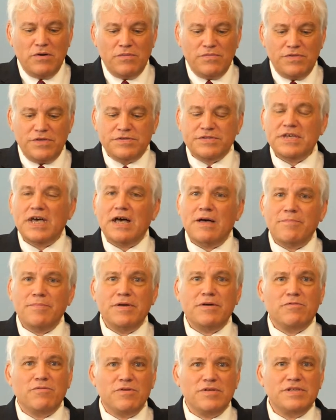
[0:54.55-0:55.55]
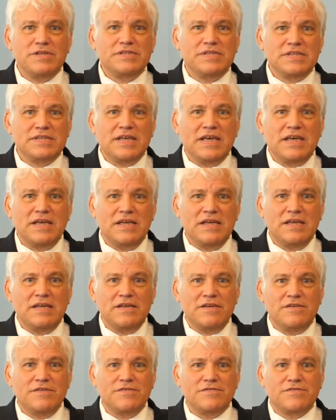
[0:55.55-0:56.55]
the topic really today
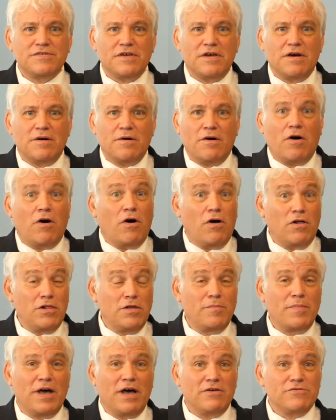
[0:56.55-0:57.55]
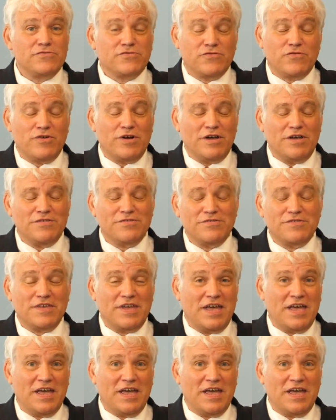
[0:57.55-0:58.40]
is uh, all about trust.